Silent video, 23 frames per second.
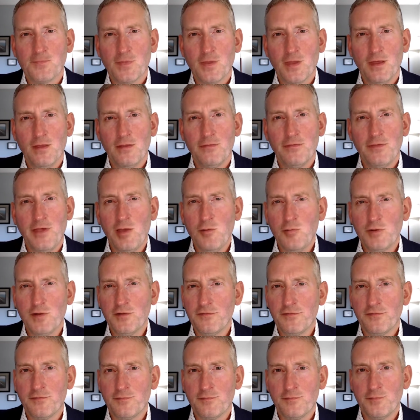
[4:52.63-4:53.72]
they would
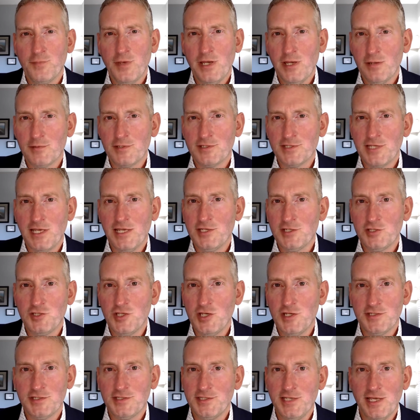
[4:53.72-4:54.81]
have been able to say to
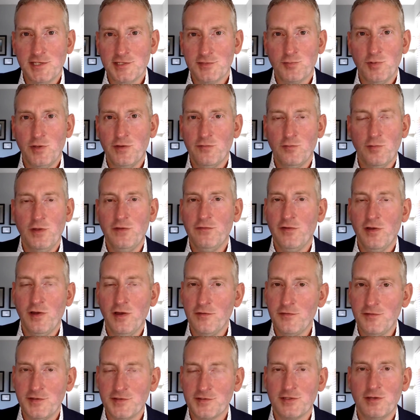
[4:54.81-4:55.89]
Jesus, yes, we've heard
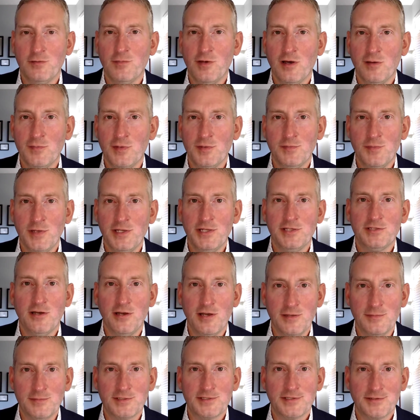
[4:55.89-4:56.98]
this commandment many
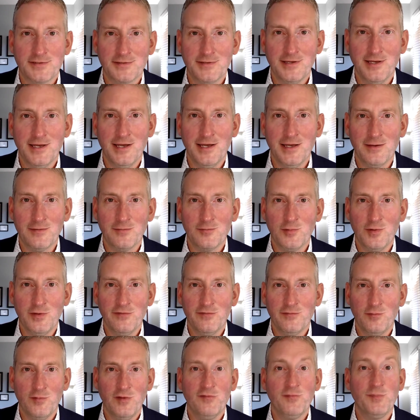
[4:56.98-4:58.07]
times.
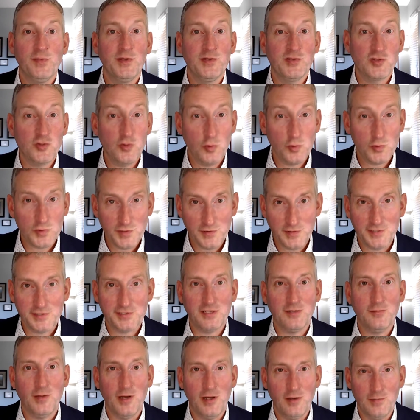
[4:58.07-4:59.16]
We've been taught this
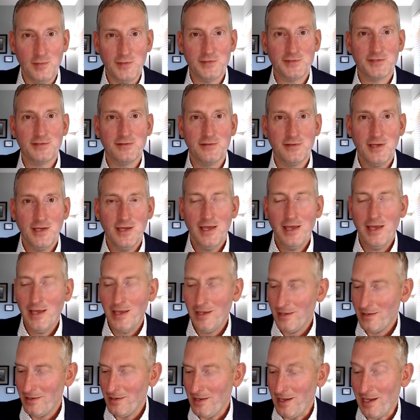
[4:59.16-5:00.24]
commandment.
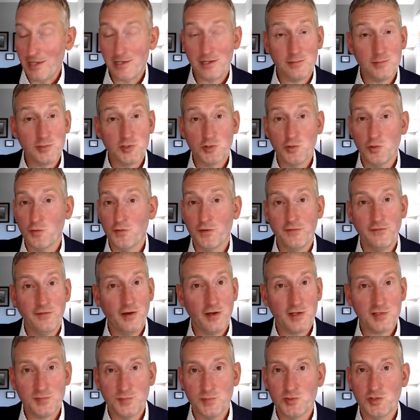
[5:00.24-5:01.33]
And I'm sure the
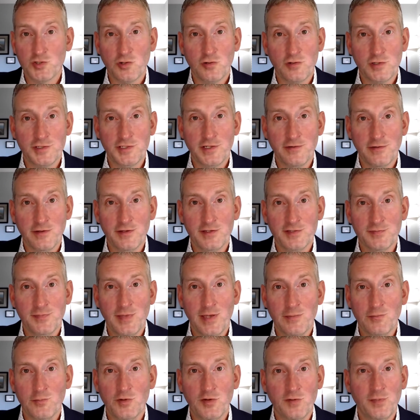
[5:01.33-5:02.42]
vast majority of those
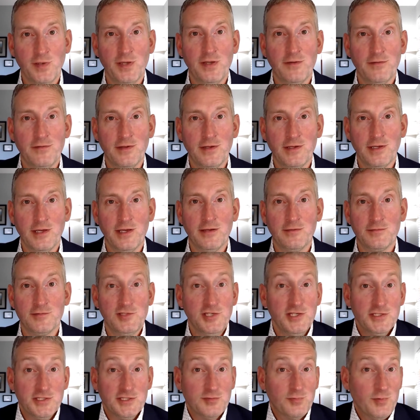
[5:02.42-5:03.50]
men would have been thinking,
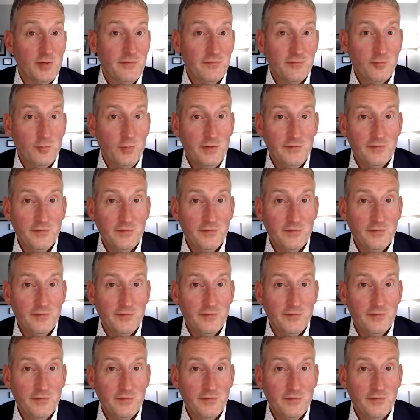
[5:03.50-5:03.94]
Jesus, we've